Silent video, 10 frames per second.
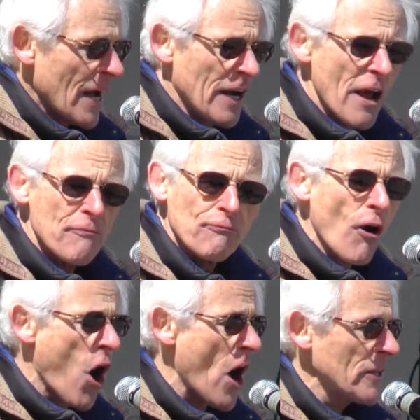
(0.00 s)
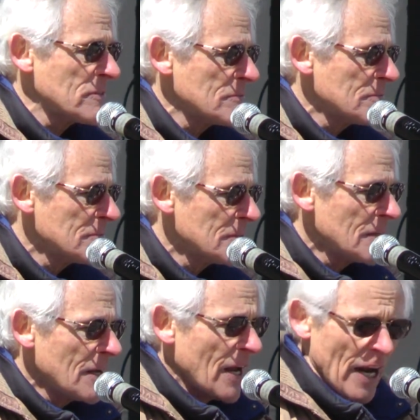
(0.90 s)
And they fought.
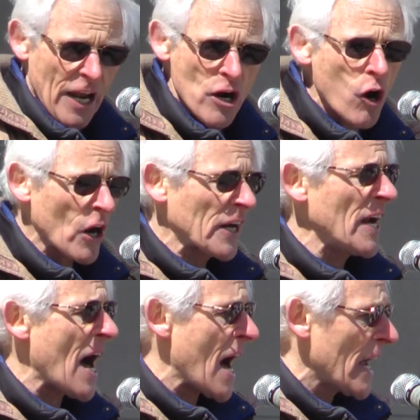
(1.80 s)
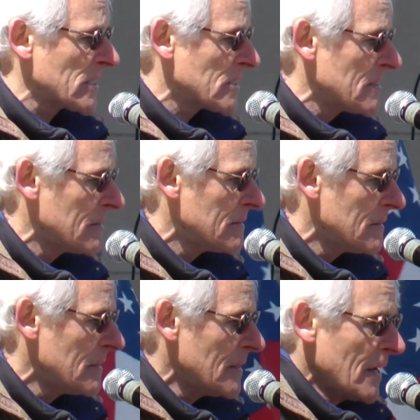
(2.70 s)
And they organized.
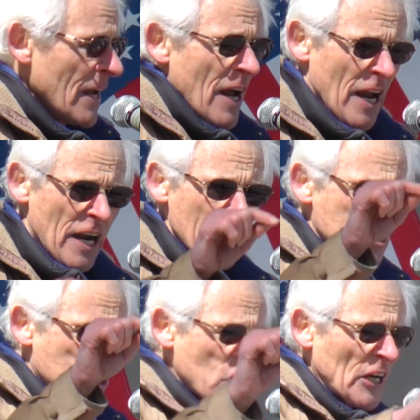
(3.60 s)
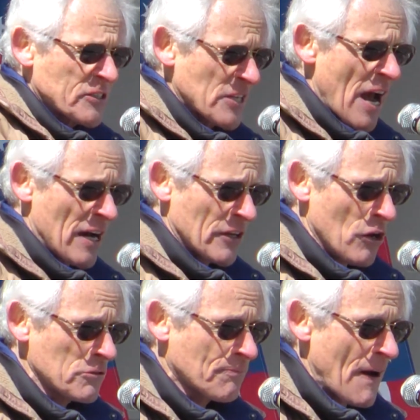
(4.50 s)
And they shut down
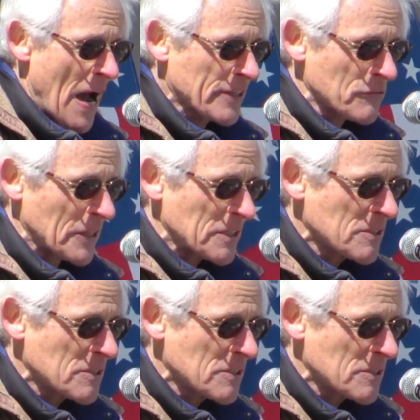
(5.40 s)
those factories.